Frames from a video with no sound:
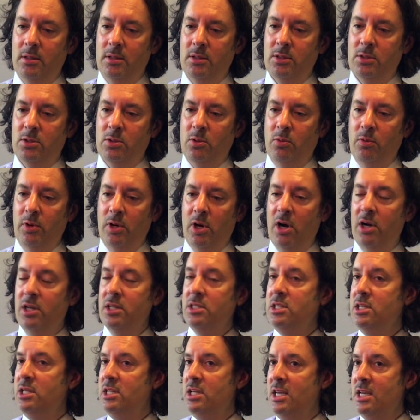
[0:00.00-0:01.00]
So
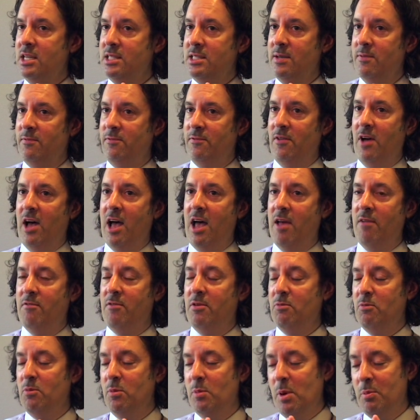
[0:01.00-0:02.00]
regardless of DSM-5,
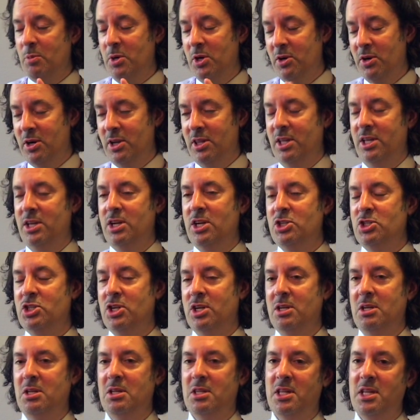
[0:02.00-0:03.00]
remember you're a
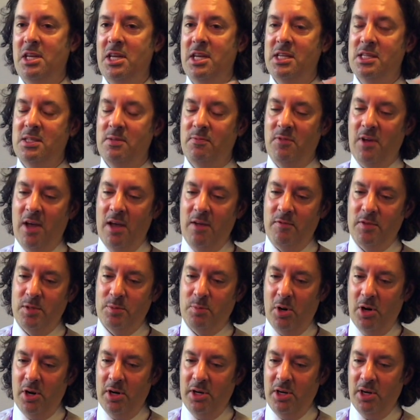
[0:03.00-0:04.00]
clinician. The DSM-5 is
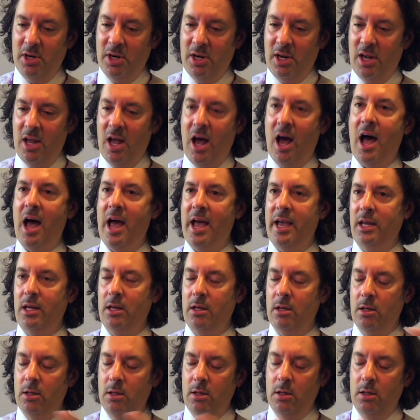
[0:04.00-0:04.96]
part of your guide.